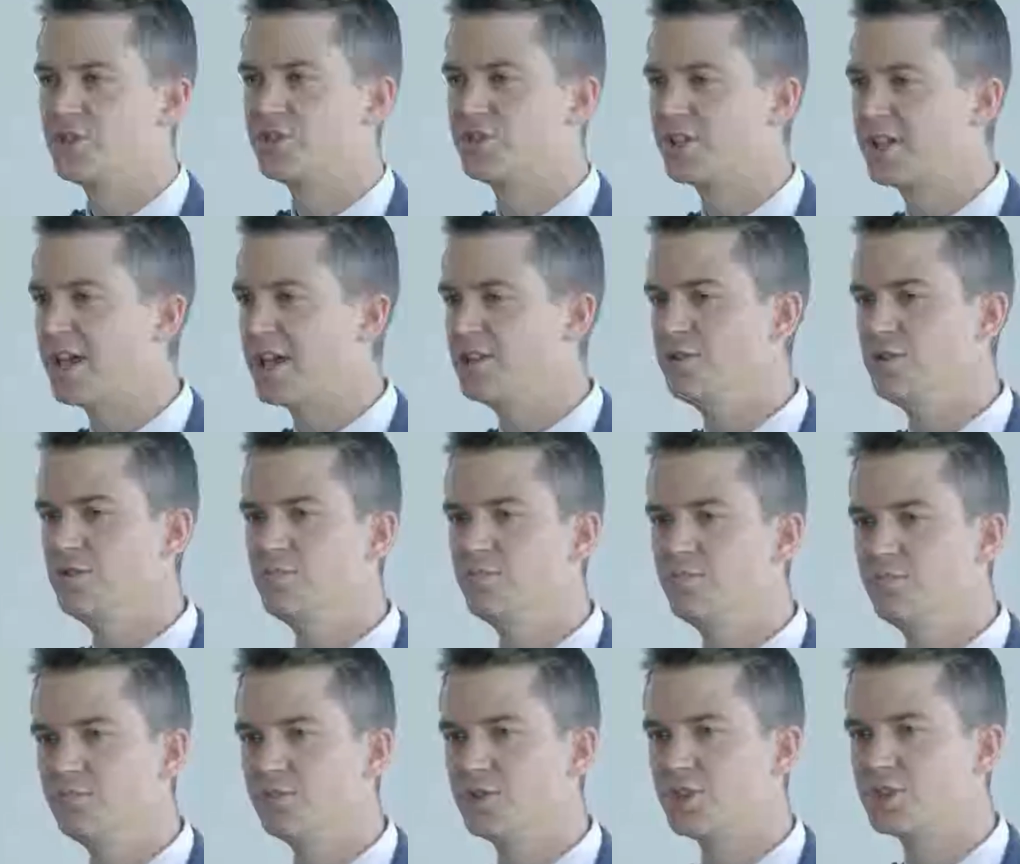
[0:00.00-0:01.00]
just to get you
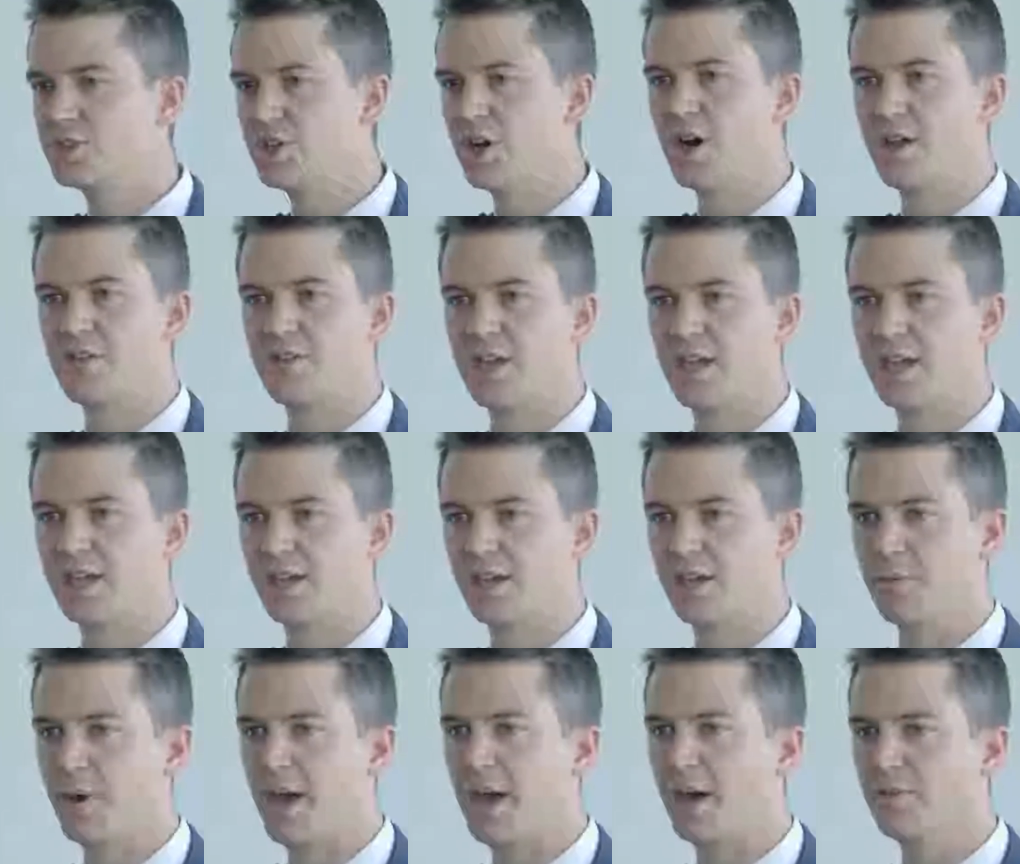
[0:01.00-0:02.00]
to start
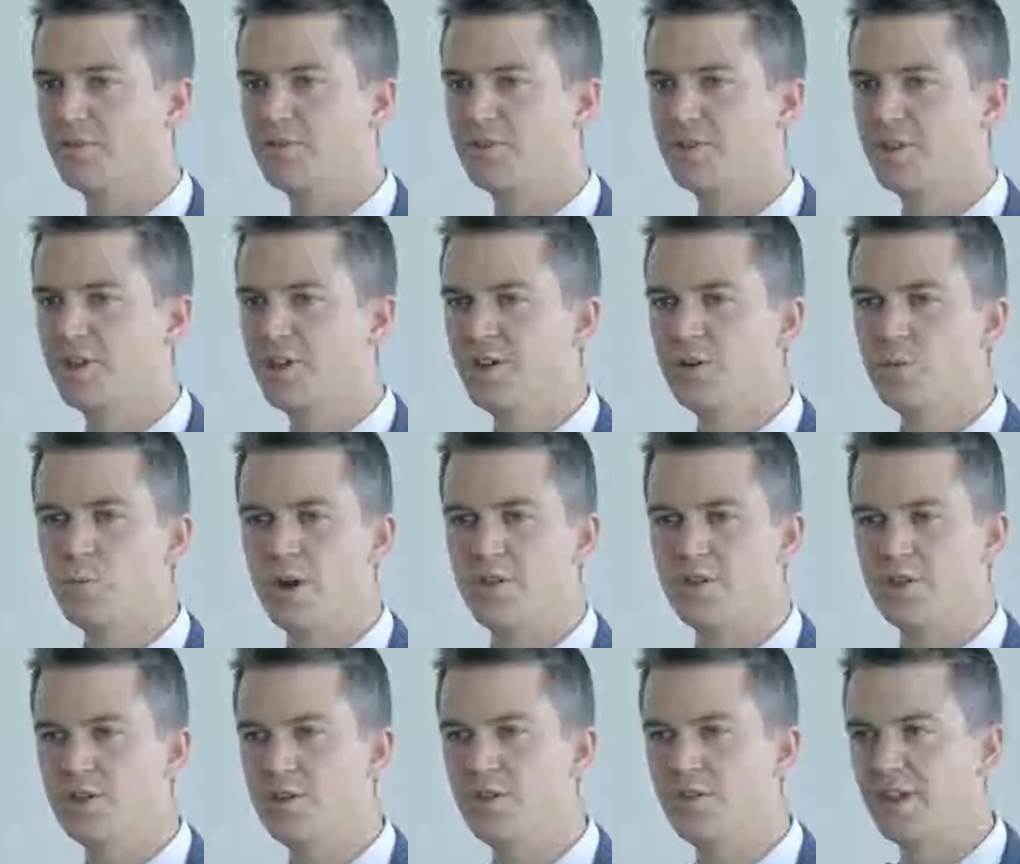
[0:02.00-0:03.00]
thinking about
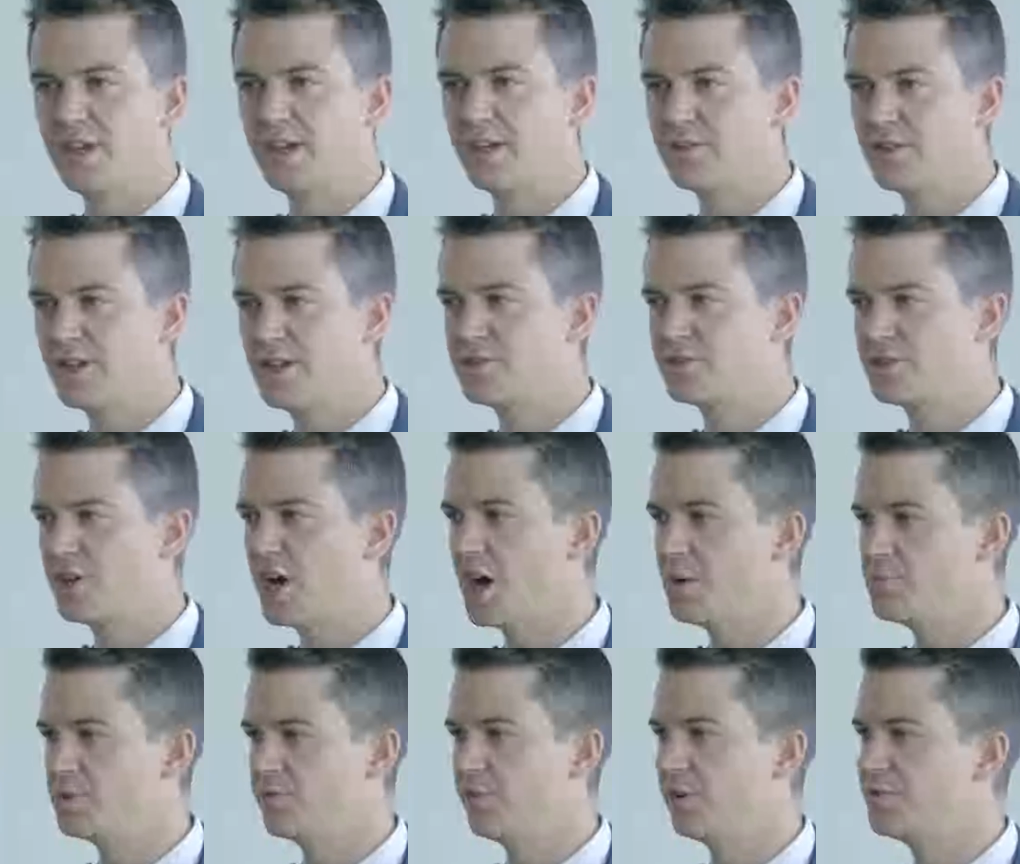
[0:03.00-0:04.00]
whether you think these
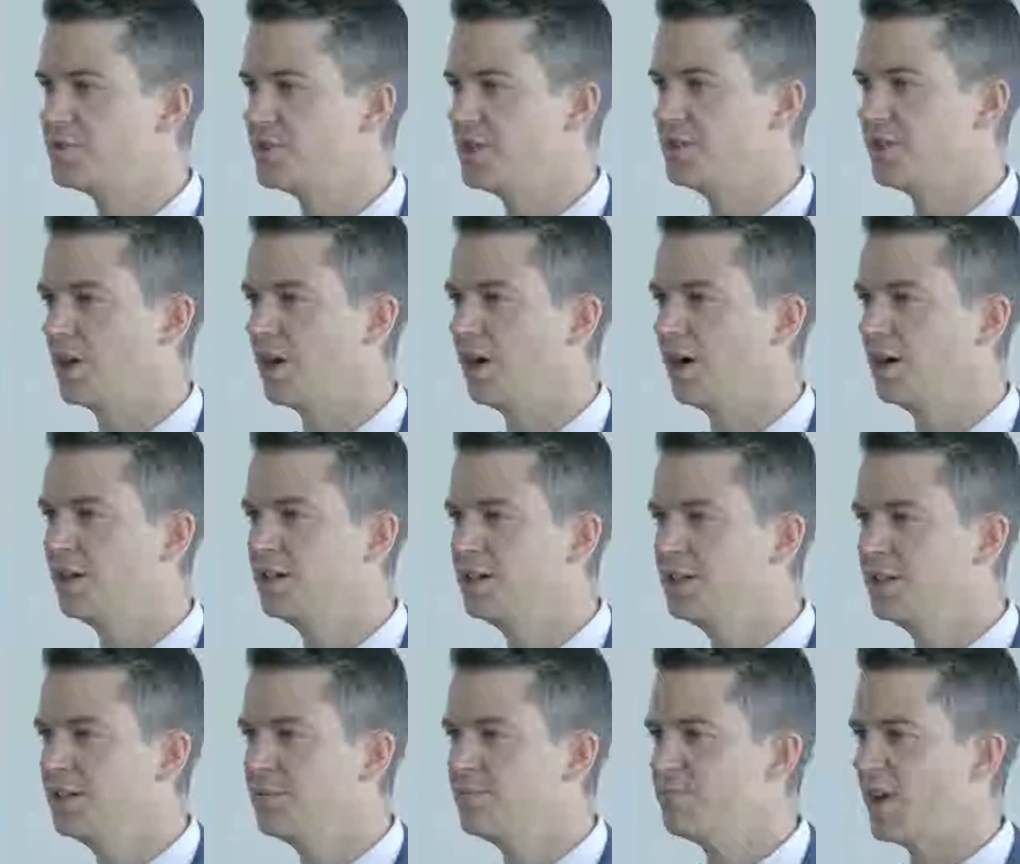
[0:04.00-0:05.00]
types of offices are
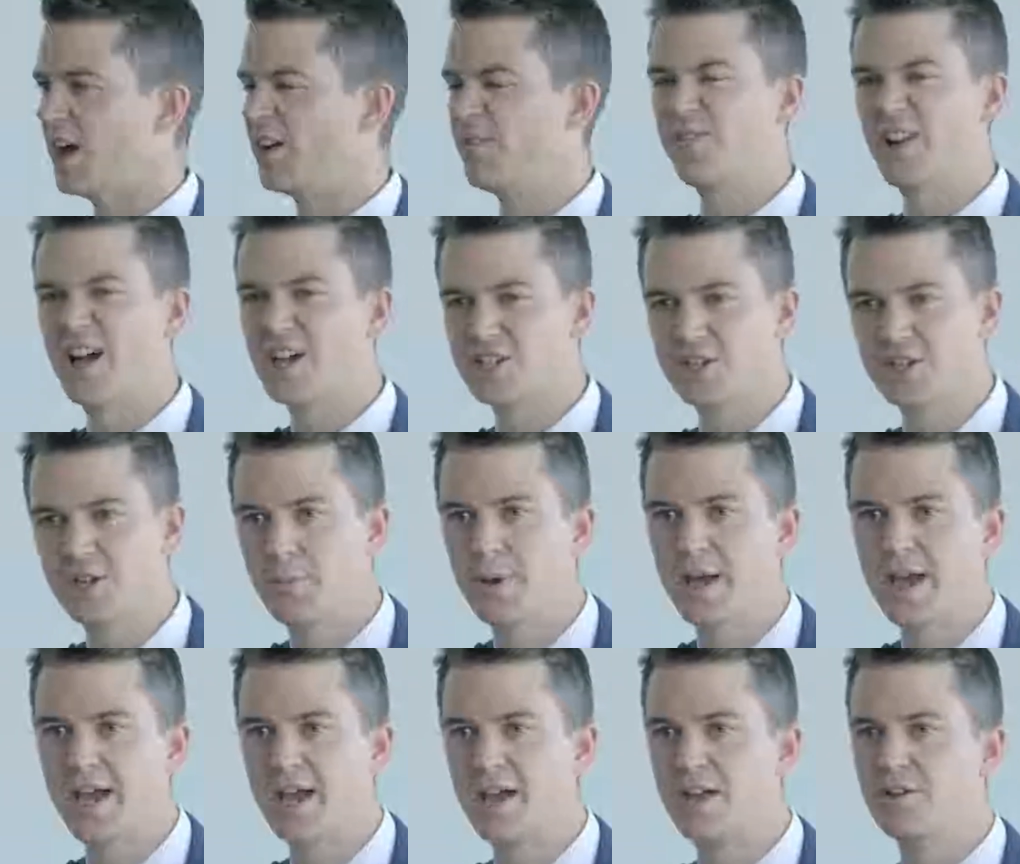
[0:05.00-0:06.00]
a flash in the
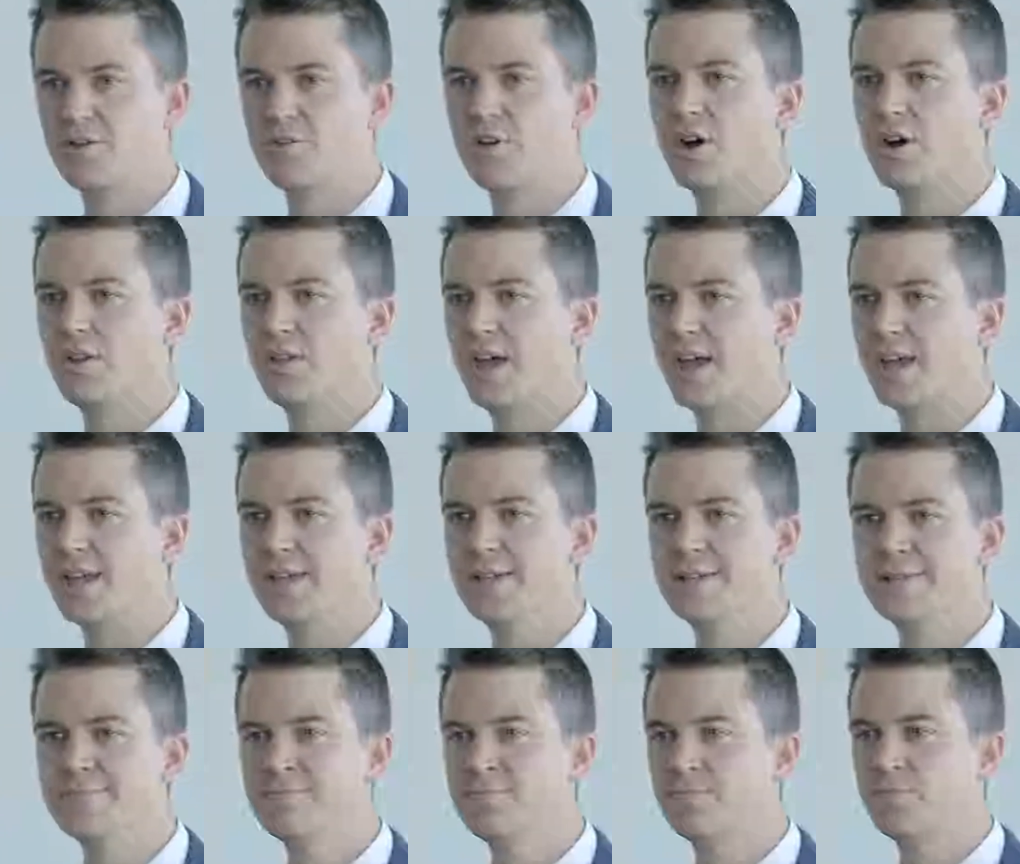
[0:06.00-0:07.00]
pan or are
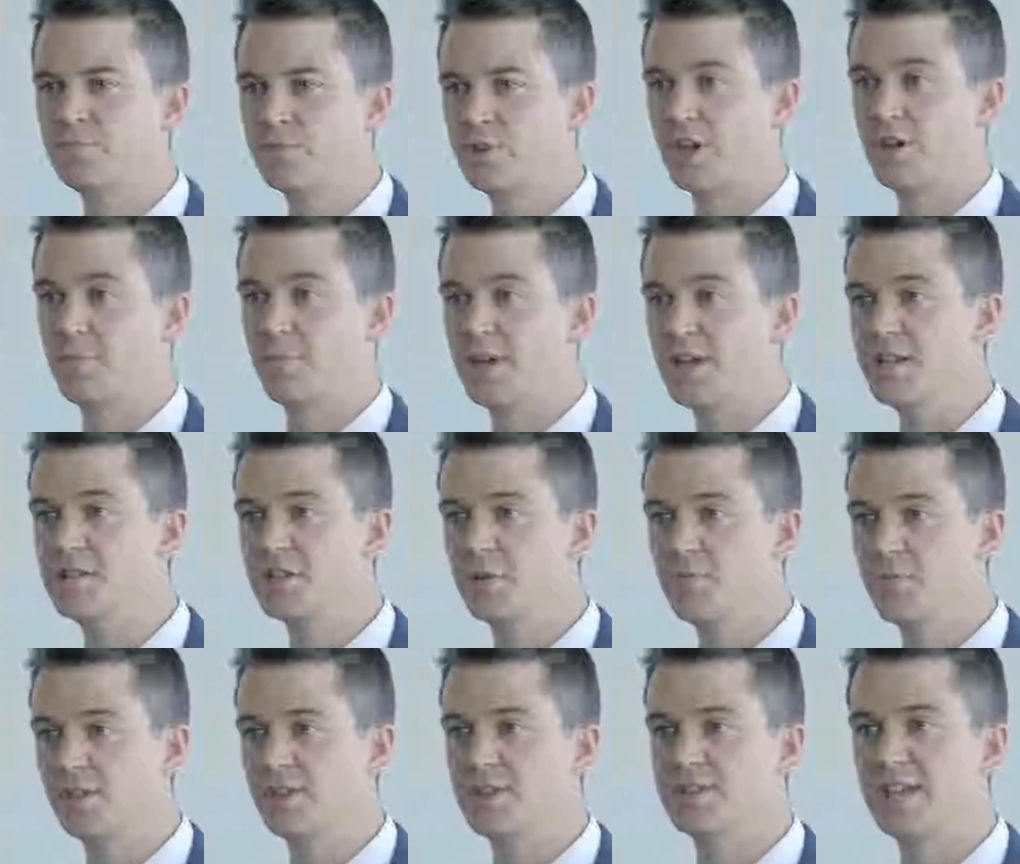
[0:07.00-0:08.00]
they going to be
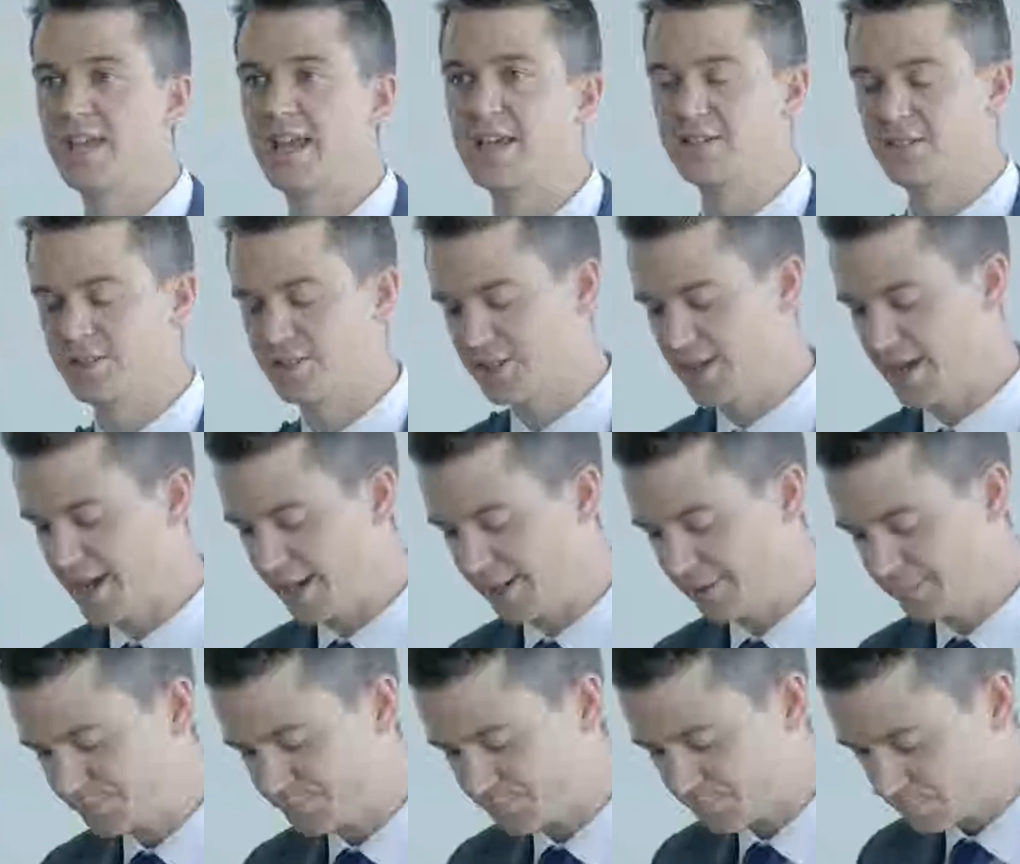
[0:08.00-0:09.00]
something that's here to
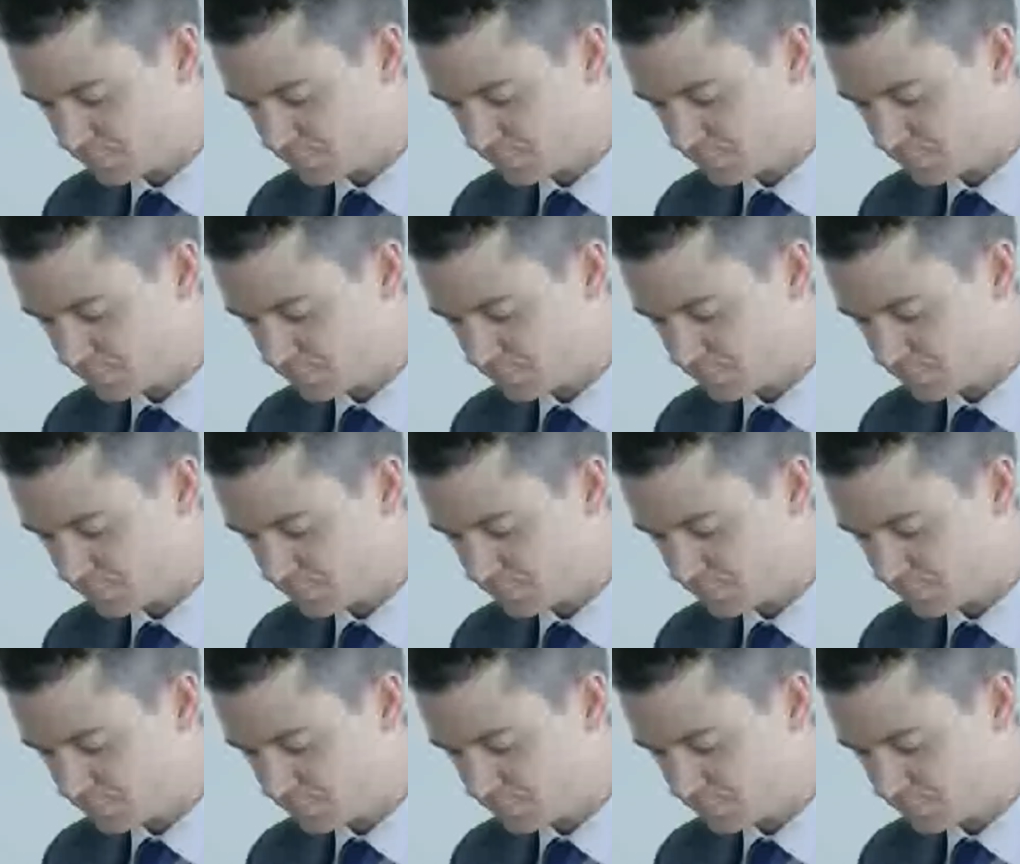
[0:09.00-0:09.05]
stay.